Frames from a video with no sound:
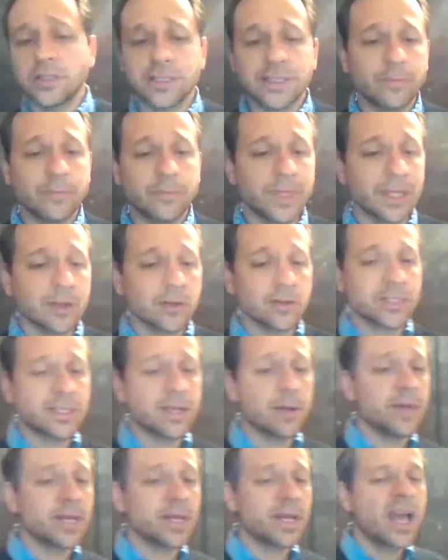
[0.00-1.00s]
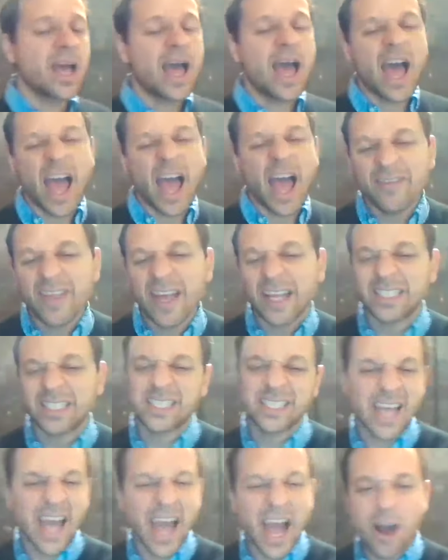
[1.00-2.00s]
something in your stomach, have that
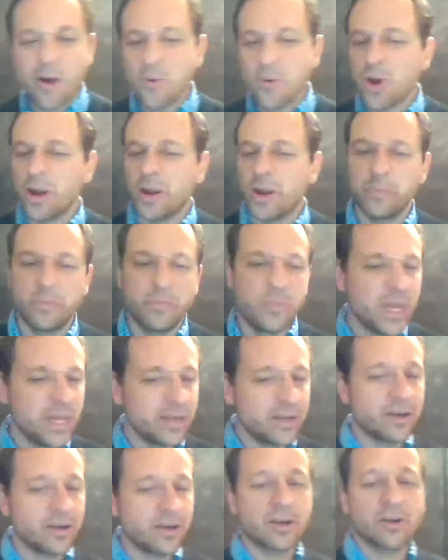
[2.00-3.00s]
sour, bitter